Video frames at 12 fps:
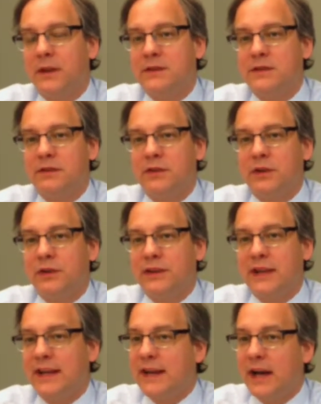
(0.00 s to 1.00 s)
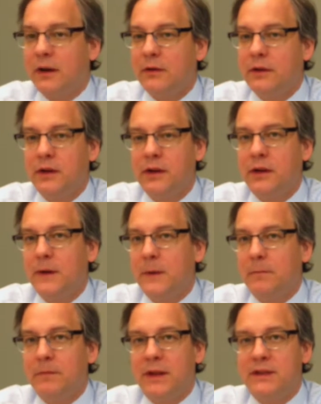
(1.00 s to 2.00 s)
difficult to eat out.
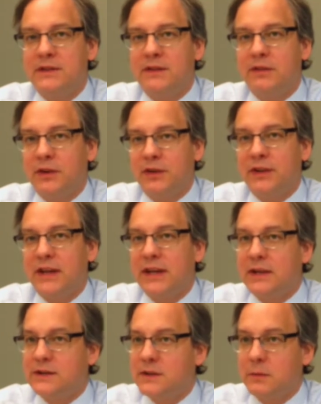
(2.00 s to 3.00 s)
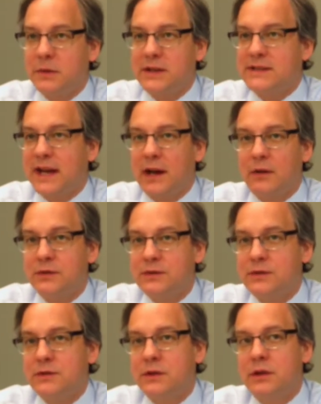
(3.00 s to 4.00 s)
It's difficult to eat at somebody's
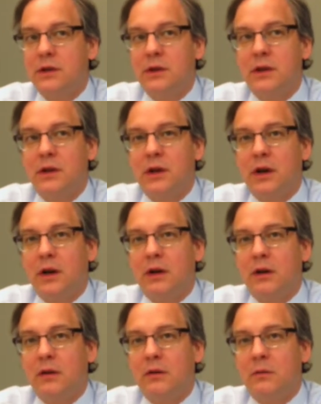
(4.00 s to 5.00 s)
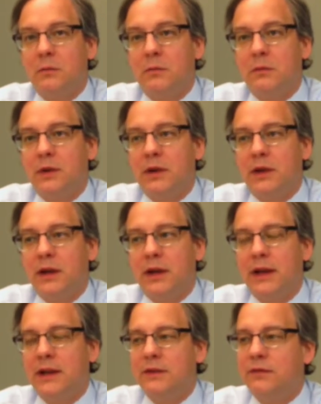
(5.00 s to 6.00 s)
house. And
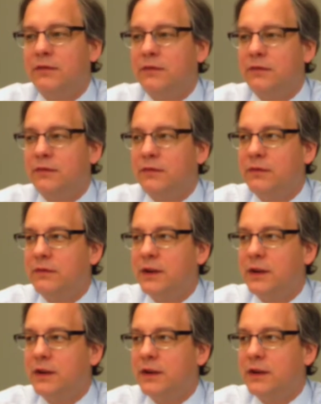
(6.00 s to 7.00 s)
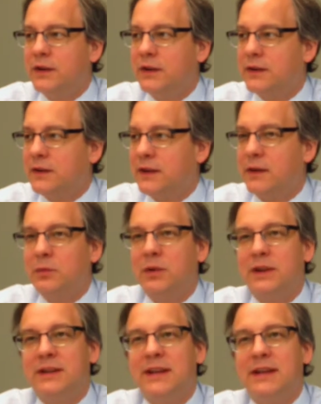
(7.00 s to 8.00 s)
if that
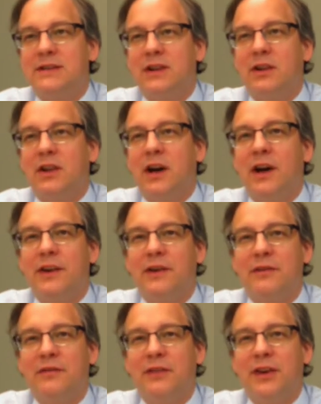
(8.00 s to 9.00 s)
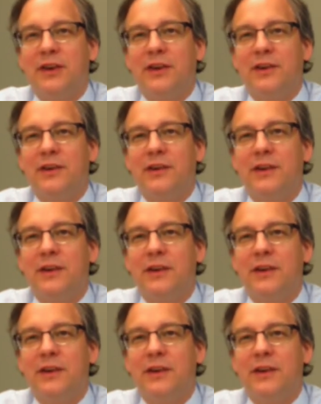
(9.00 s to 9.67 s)
really takes a lot of that